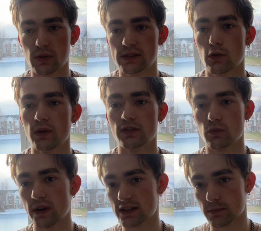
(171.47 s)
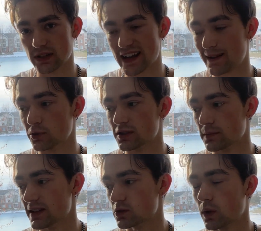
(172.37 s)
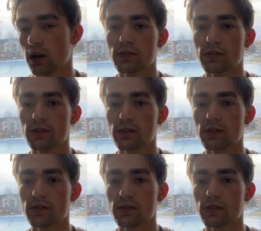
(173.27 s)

it's going to raise your metabolism as well.